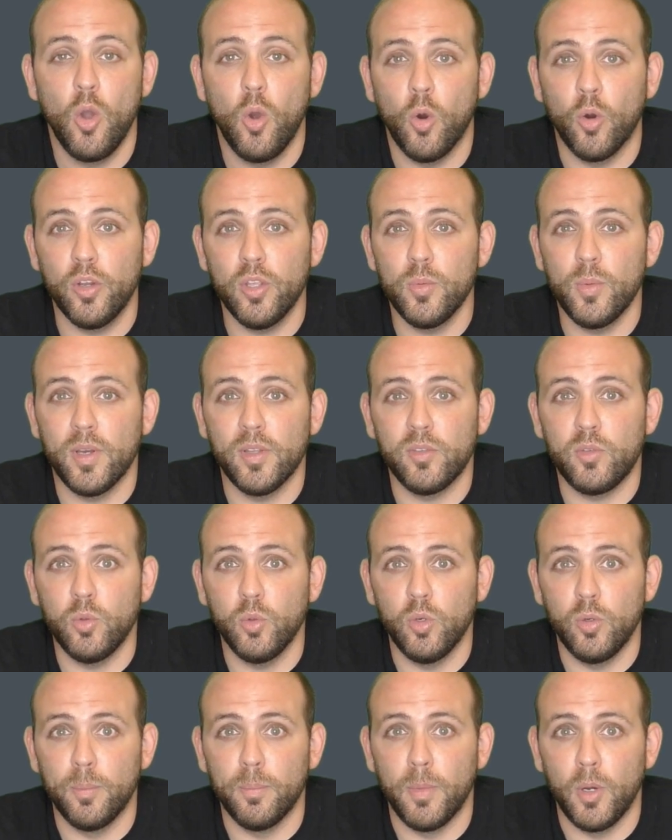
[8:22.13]
or you want
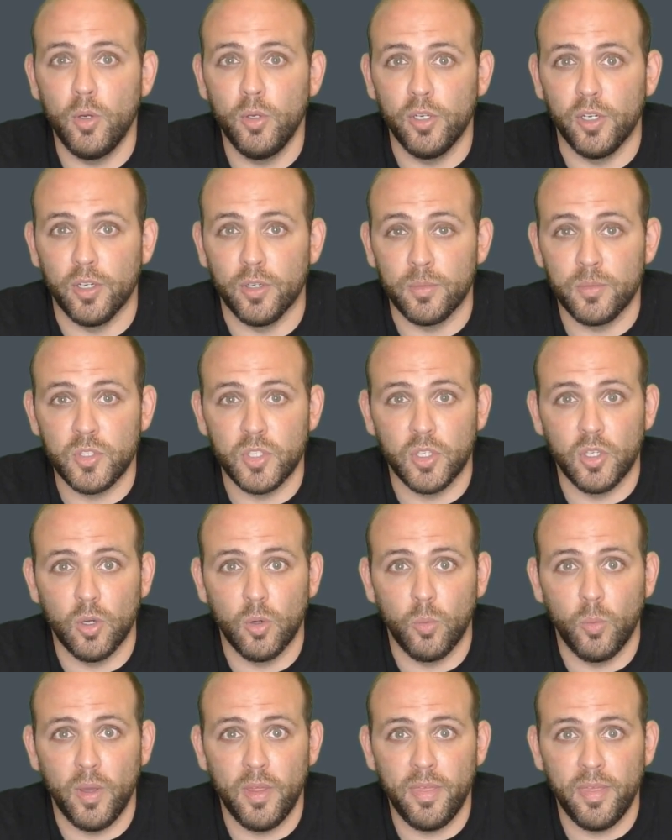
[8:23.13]
dual motor to
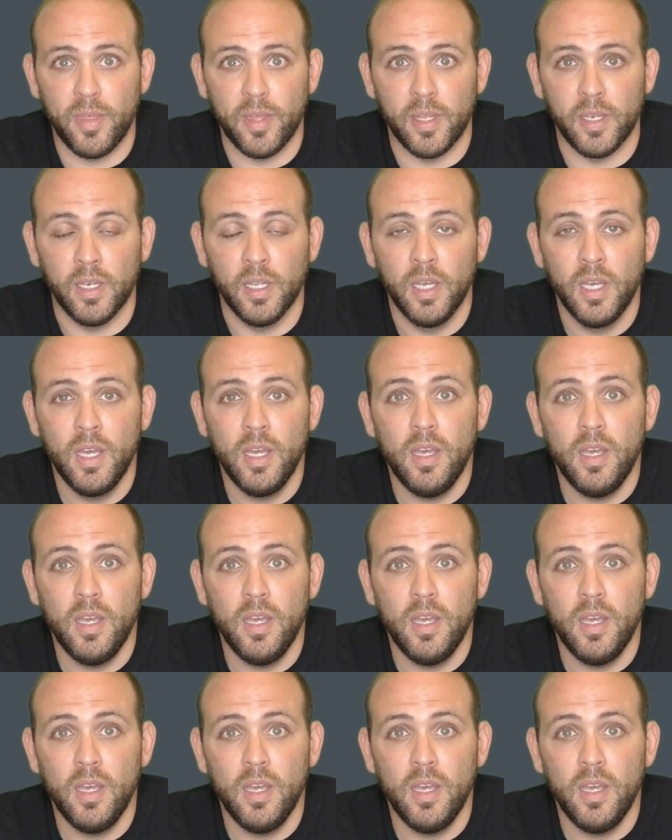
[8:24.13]
go with it,